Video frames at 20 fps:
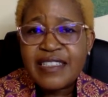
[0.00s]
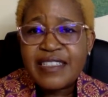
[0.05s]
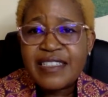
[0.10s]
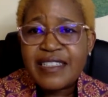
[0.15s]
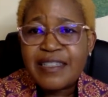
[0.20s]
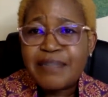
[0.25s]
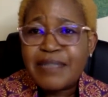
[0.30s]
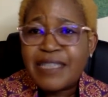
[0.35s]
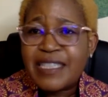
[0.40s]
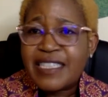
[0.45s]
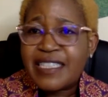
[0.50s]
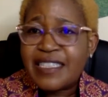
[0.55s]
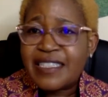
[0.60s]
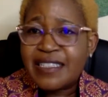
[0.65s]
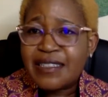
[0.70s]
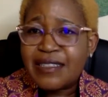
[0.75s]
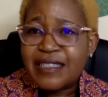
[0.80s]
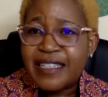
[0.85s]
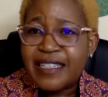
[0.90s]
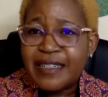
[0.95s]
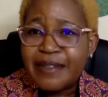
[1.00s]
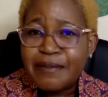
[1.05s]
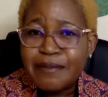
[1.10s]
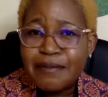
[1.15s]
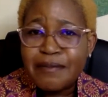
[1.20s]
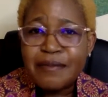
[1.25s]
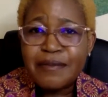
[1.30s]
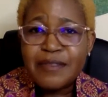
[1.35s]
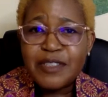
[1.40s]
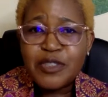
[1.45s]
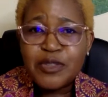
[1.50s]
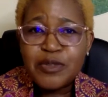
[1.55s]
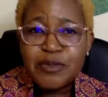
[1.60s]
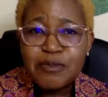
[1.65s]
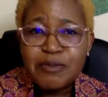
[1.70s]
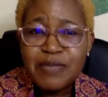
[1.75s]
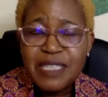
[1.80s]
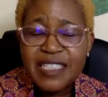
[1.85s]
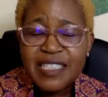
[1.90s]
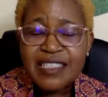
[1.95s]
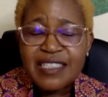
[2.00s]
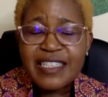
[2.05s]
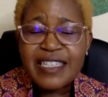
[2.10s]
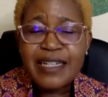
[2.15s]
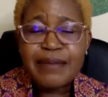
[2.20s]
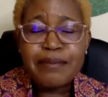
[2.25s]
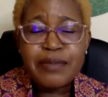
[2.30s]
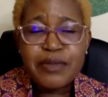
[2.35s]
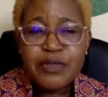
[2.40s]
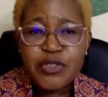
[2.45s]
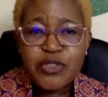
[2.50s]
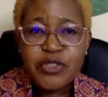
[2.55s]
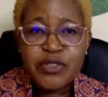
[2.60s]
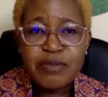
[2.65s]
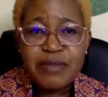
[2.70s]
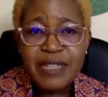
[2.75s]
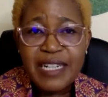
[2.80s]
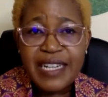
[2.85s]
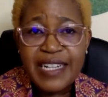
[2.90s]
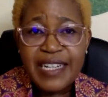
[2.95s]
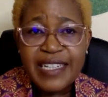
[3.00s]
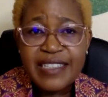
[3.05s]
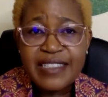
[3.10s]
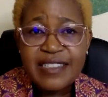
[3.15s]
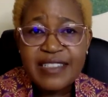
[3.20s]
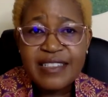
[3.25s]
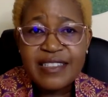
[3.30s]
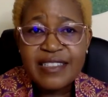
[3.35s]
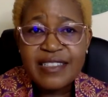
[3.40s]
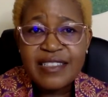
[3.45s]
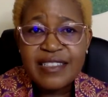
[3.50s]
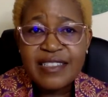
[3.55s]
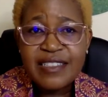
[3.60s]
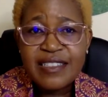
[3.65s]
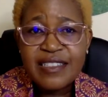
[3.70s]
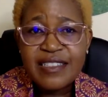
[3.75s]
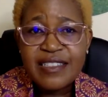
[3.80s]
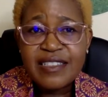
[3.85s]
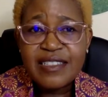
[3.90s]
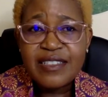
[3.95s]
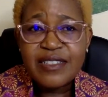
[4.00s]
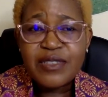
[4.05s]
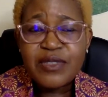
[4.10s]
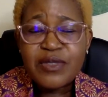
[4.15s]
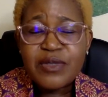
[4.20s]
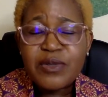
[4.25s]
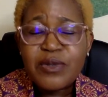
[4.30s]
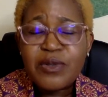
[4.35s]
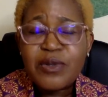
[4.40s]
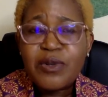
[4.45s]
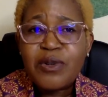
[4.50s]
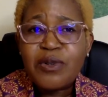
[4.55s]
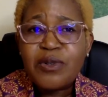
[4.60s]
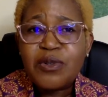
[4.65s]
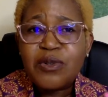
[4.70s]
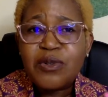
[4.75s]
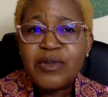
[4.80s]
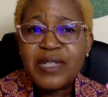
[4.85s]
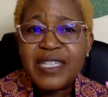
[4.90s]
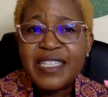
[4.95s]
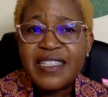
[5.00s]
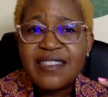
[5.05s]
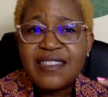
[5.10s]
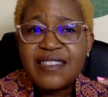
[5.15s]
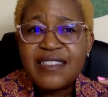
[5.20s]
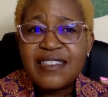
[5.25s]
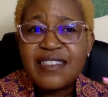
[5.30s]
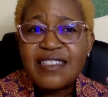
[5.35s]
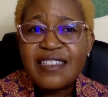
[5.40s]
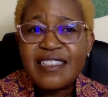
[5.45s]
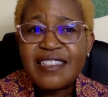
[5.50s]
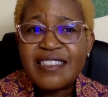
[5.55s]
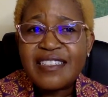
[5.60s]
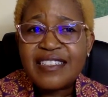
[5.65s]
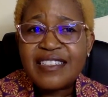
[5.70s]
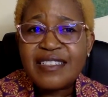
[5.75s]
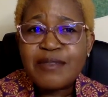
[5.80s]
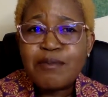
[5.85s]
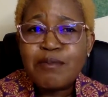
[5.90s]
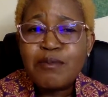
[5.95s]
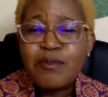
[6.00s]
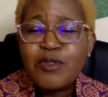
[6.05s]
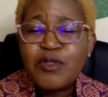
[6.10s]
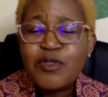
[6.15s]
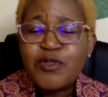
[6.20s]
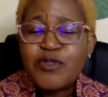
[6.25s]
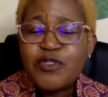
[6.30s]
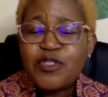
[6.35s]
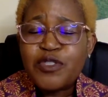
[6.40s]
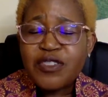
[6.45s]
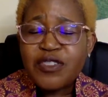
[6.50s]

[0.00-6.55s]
You're making them to meet their bottom line. So always to move